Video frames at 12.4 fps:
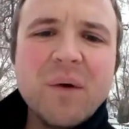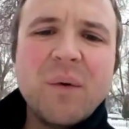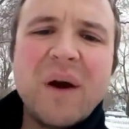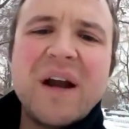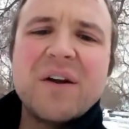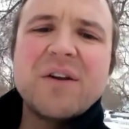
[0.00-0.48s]

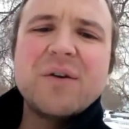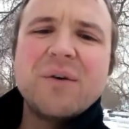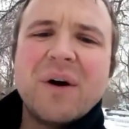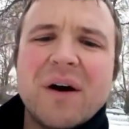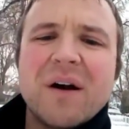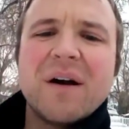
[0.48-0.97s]
where
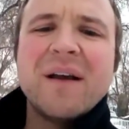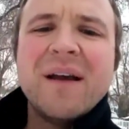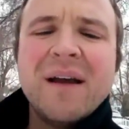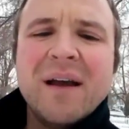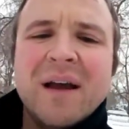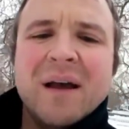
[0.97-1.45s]
you are
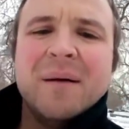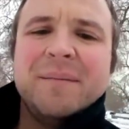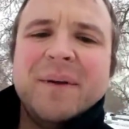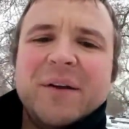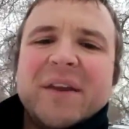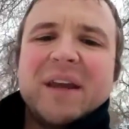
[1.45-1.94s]

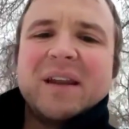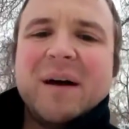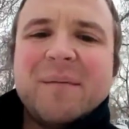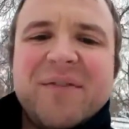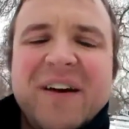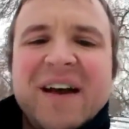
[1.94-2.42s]
building it
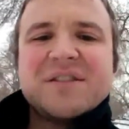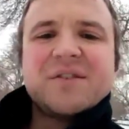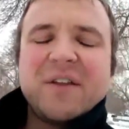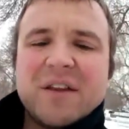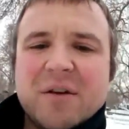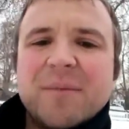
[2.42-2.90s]
up
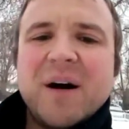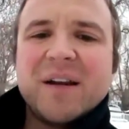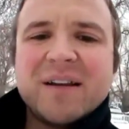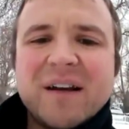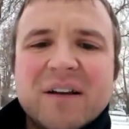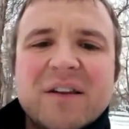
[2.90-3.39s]
faster than your
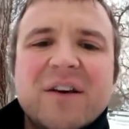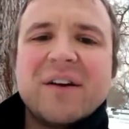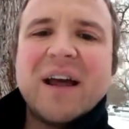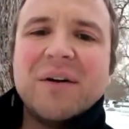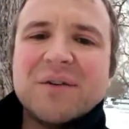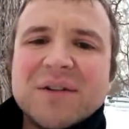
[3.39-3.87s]
body can clear
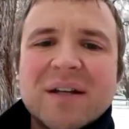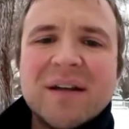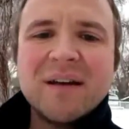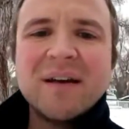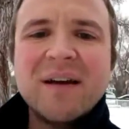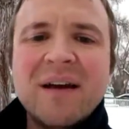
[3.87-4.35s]
it out.
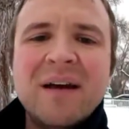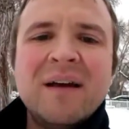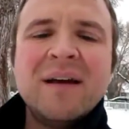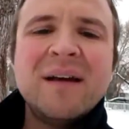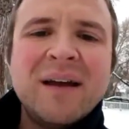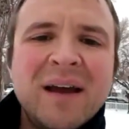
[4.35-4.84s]

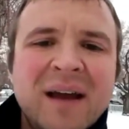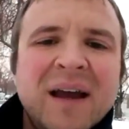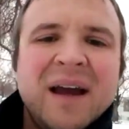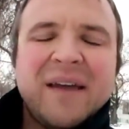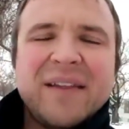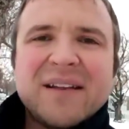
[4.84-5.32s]

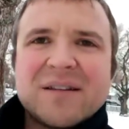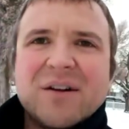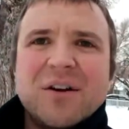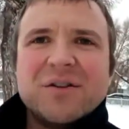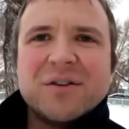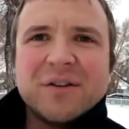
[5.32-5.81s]
And that's
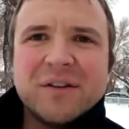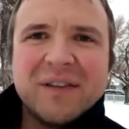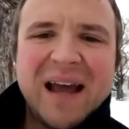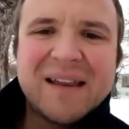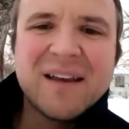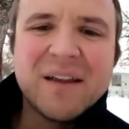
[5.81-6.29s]
called your
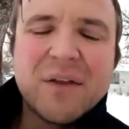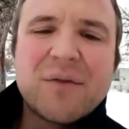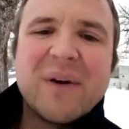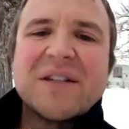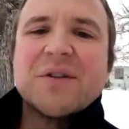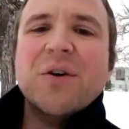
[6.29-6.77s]
lactate
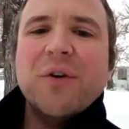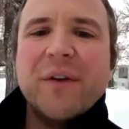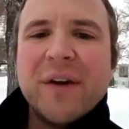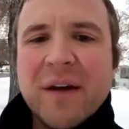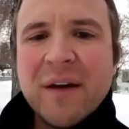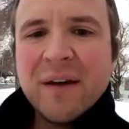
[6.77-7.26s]
threshold.